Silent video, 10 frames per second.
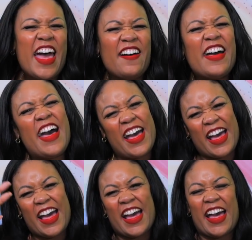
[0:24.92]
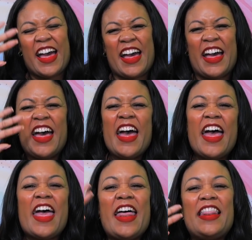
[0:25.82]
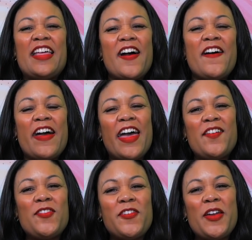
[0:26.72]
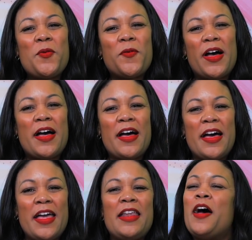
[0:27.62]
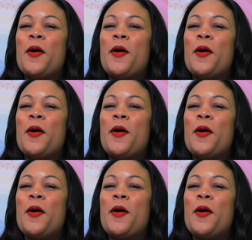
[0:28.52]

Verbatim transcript: now. Hello everyone.